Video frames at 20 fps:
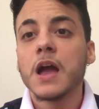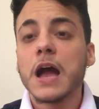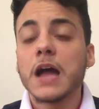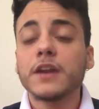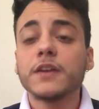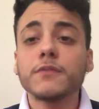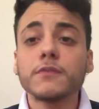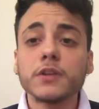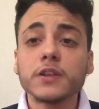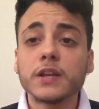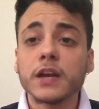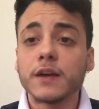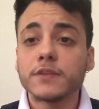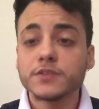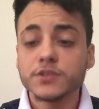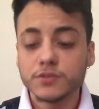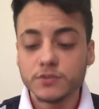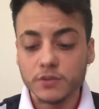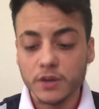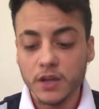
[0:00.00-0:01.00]
I didn't really have
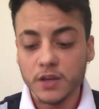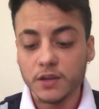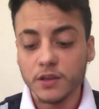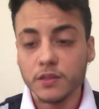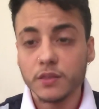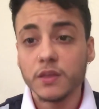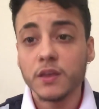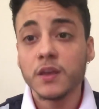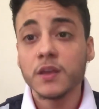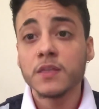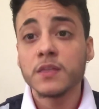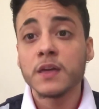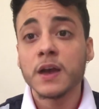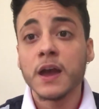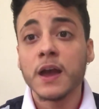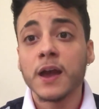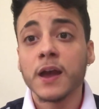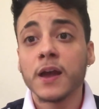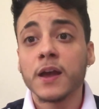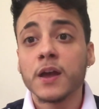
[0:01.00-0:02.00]
to do anything
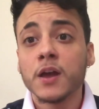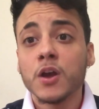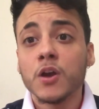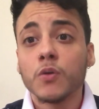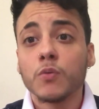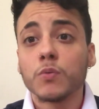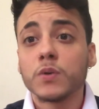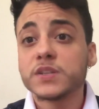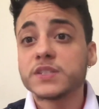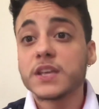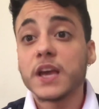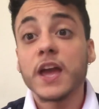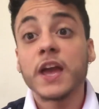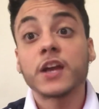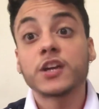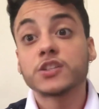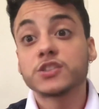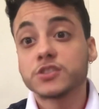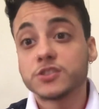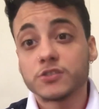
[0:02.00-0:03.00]
that was
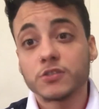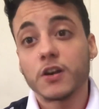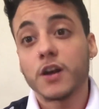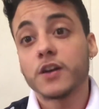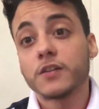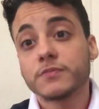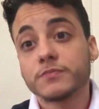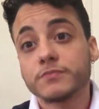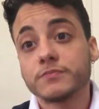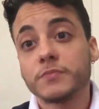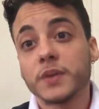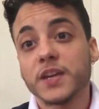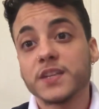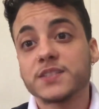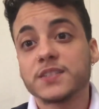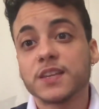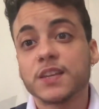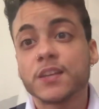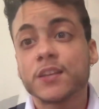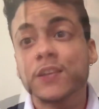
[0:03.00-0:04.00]
extra,
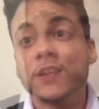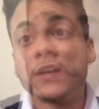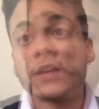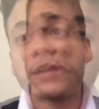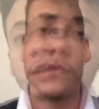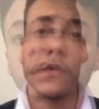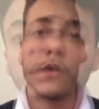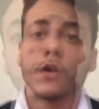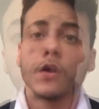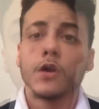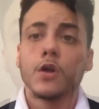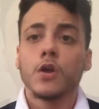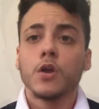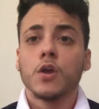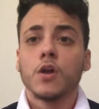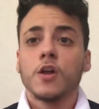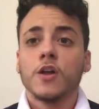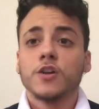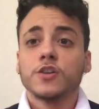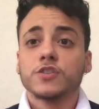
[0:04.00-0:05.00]
basically.
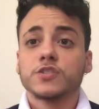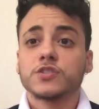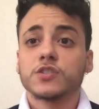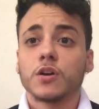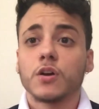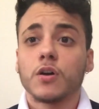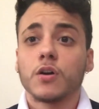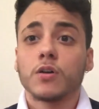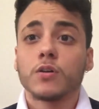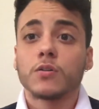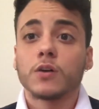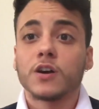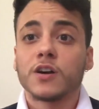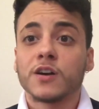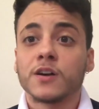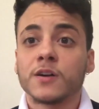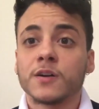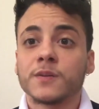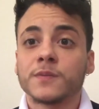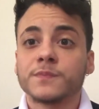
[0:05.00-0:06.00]

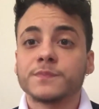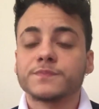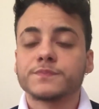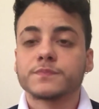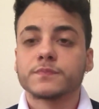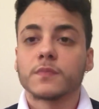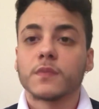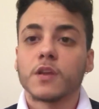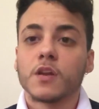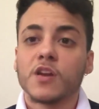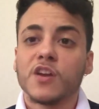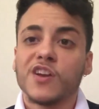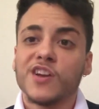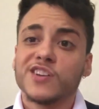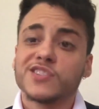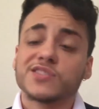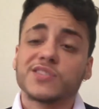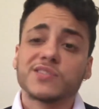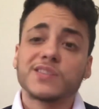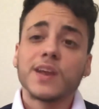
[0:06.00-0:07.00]
So
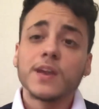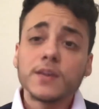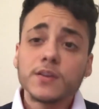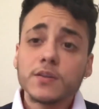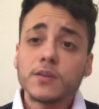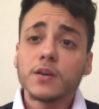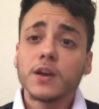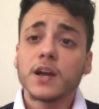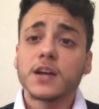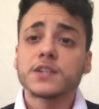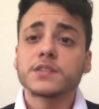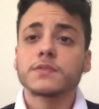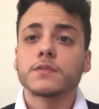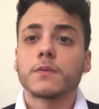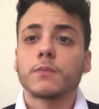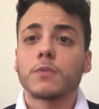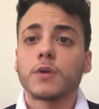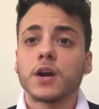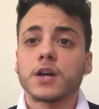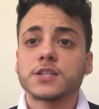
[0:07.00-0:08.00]
thank you guys for
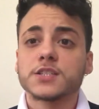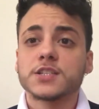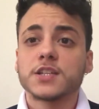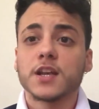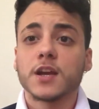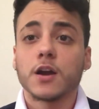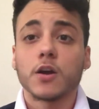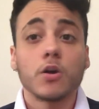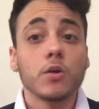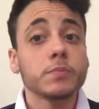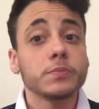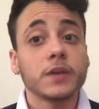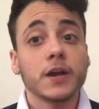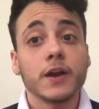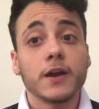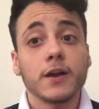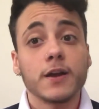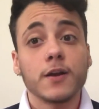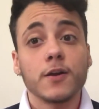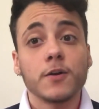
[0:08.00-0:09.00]
watching. I hope that
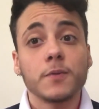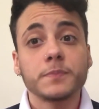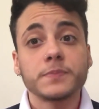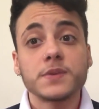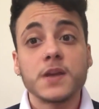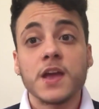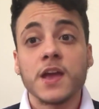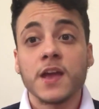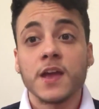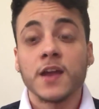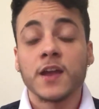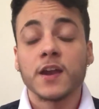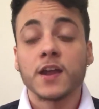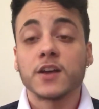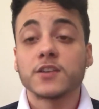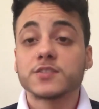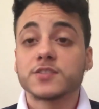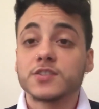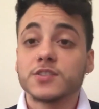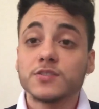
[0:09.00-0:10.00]
helped, and
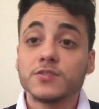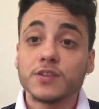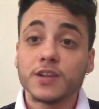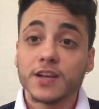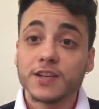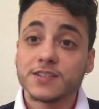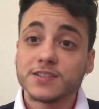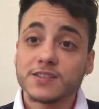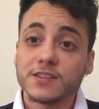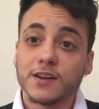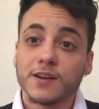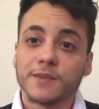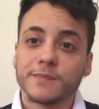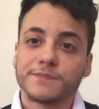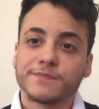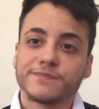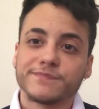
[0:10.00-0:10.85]
I'll see you next time.